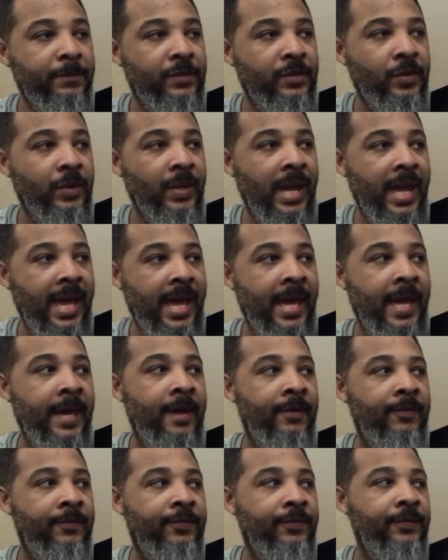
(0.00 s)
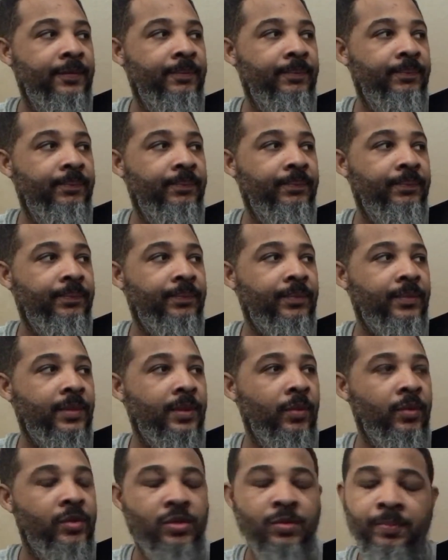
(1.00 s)
to have
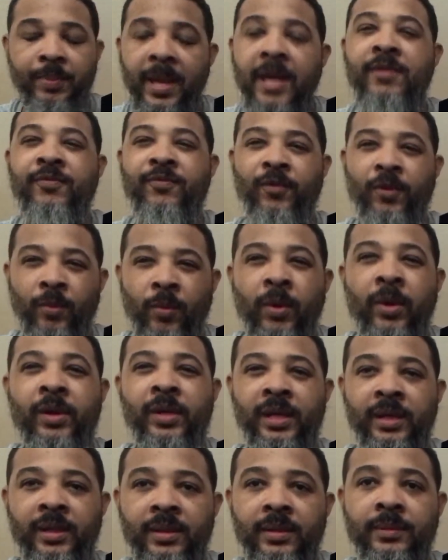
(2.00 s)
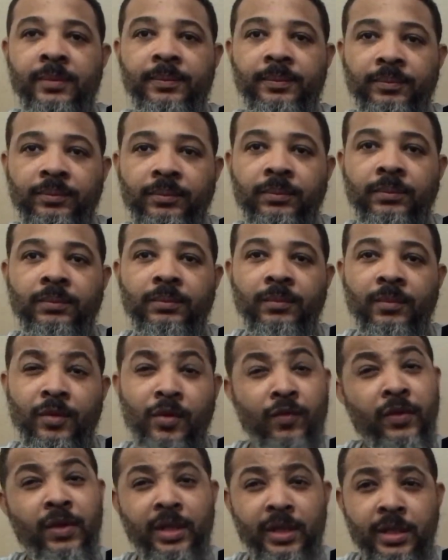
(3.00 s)
what you paid for working.
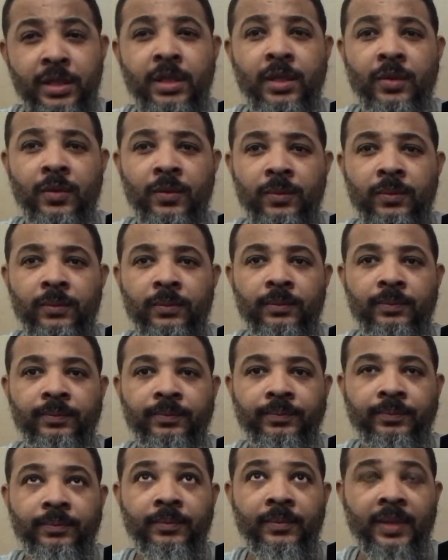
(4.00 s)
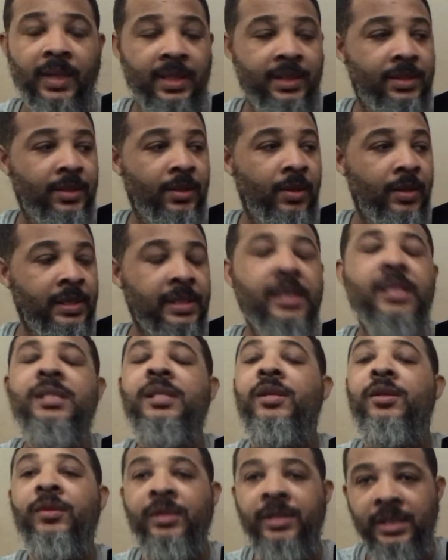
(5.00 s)
You really do. And so this is
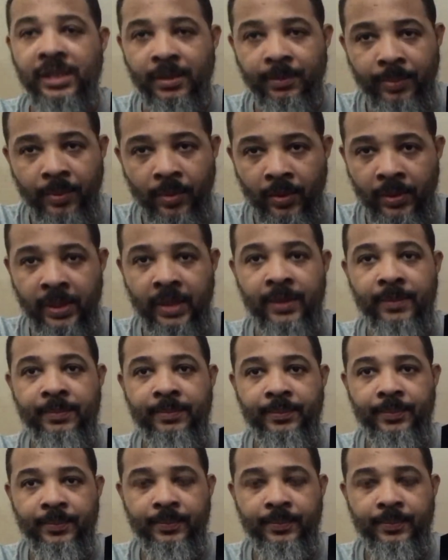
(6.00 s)
a little disappointing.